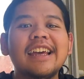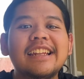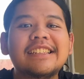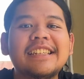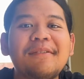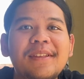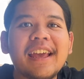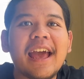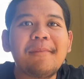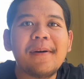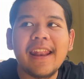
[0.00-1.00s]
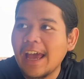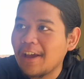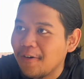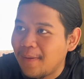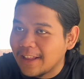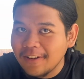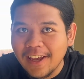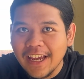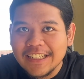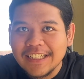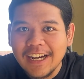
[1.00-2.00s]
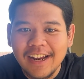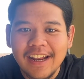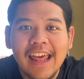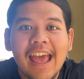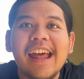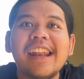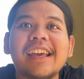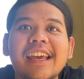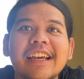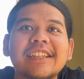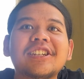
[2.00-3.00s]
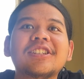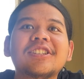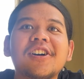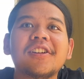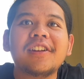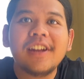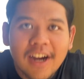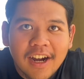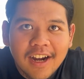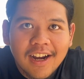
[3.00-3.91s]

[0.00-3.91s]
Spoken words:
The same thing happened. I go back to the cashier, and then the cashier is not there.